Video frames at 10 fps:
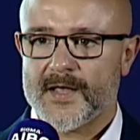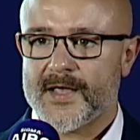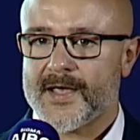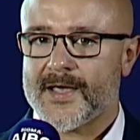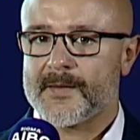
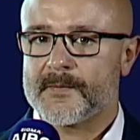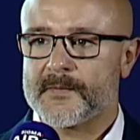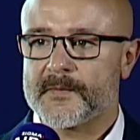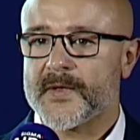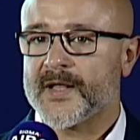
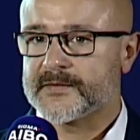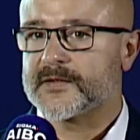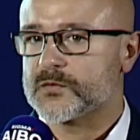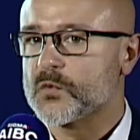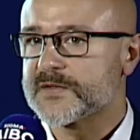and
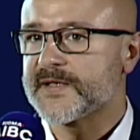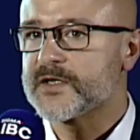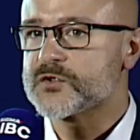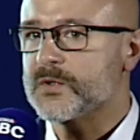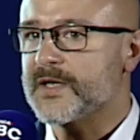it was
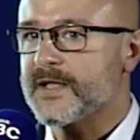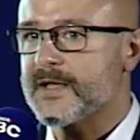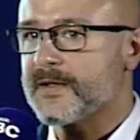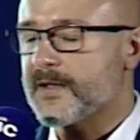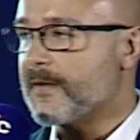actually
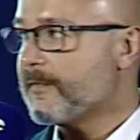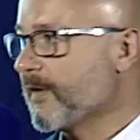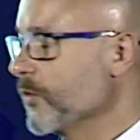a very